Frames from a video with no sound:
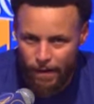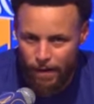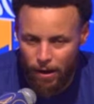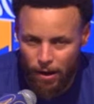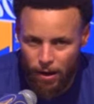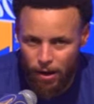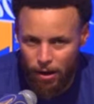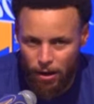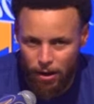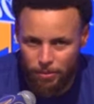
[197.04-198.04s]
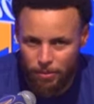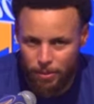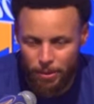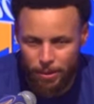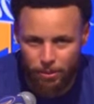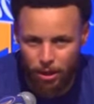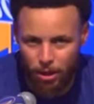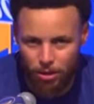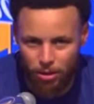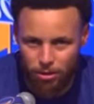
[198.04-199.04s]
I mean, we
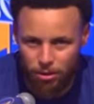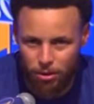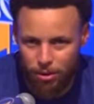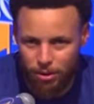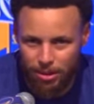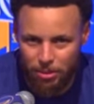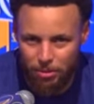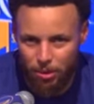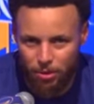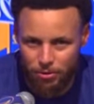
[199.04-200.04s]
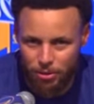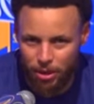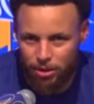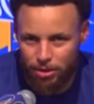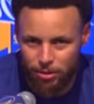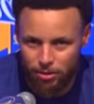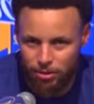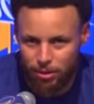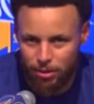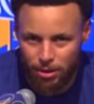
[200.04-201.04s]
all are in the same boat of trying to
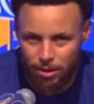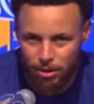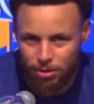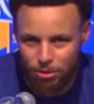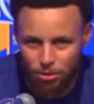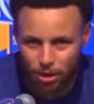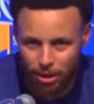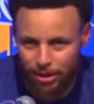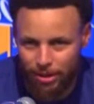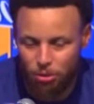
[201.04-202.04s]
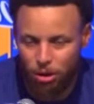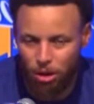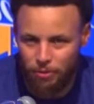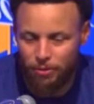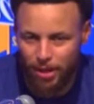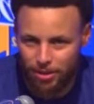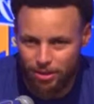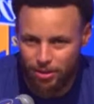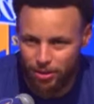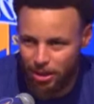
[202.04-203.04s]
do all
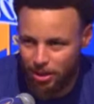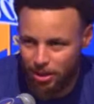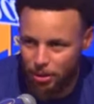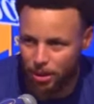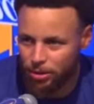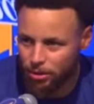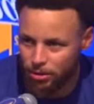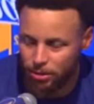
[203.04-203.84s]
facets of the game better.